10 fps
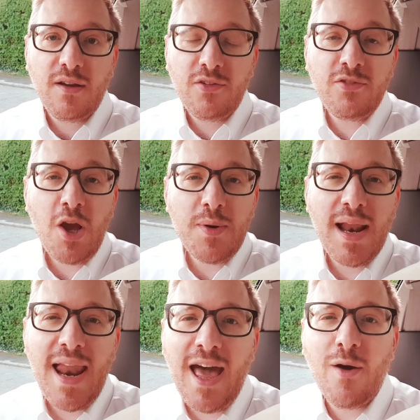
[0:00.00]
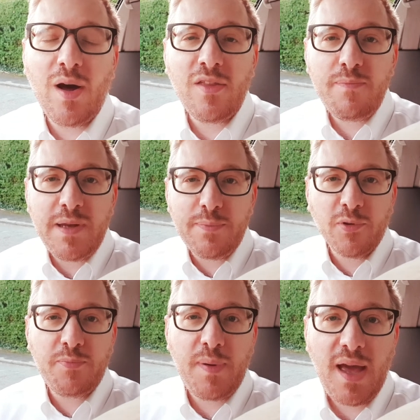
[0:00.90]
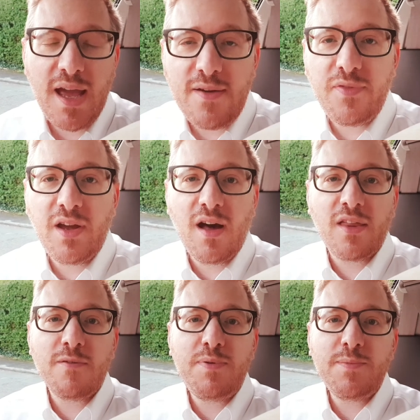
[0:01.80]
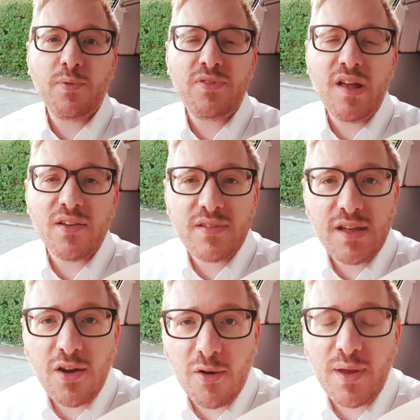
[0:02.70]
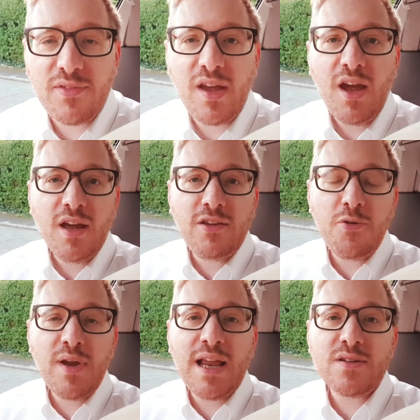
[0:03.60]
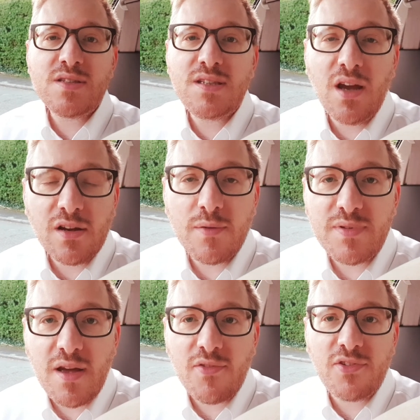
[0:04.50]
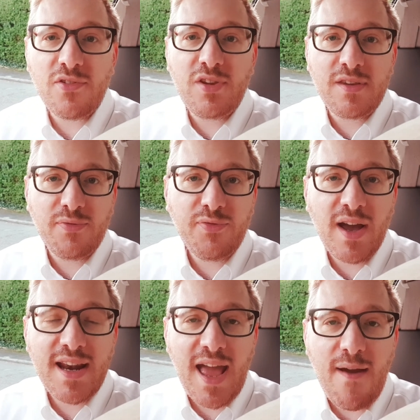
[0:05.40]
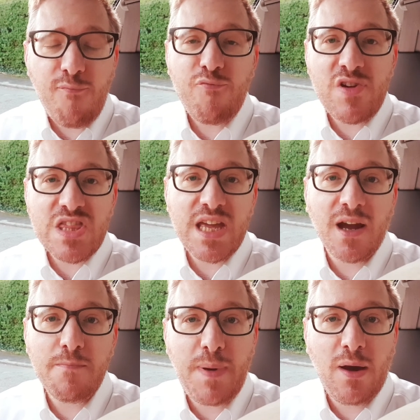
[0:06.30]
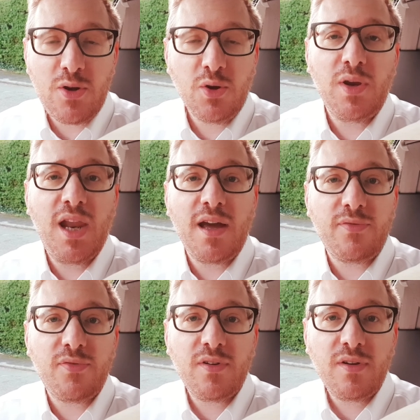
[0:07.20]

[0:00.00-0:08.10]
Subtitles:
So don't allow other people's behavior, other people's nasty comments, don't allow circumstances to define everything about your life.